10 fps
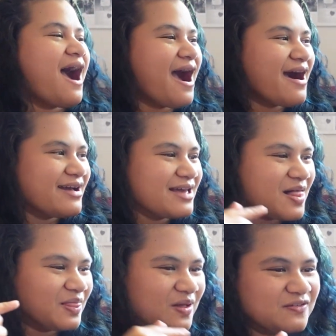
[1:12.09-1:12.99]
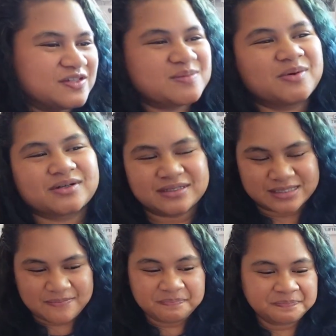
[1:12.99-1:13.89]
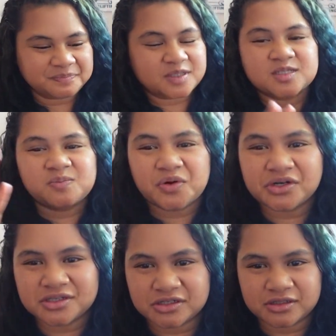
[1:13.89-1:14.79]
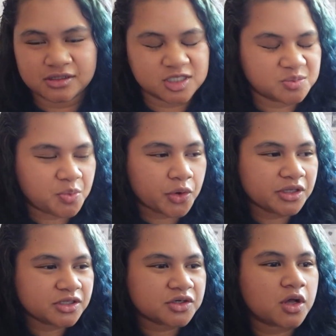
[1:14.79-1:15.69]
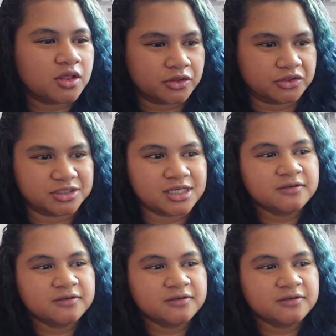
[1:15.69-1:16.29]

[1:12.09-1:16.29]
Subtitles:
I love this book because spoiler alert.